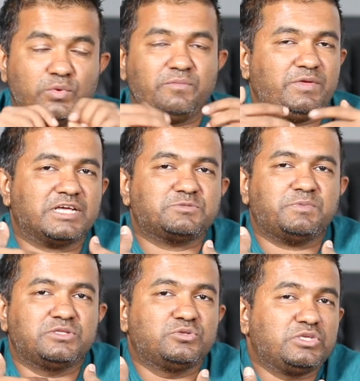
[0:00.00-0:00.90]
we
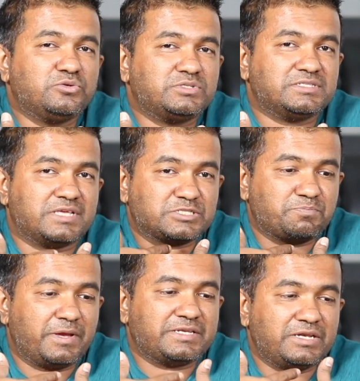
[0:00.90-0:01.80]
expect the user is
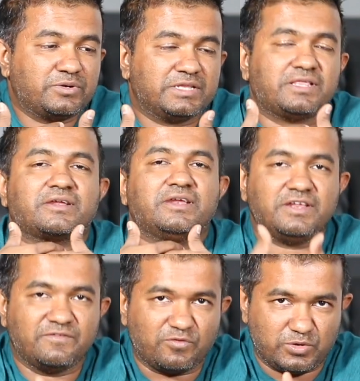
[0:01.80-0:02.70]
expecting to get the rent
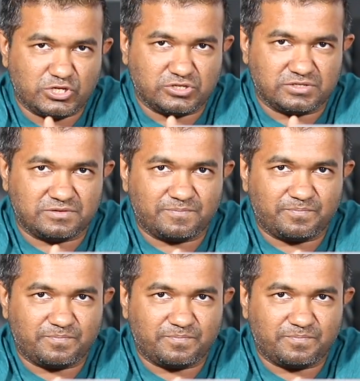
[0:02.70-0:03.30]
information.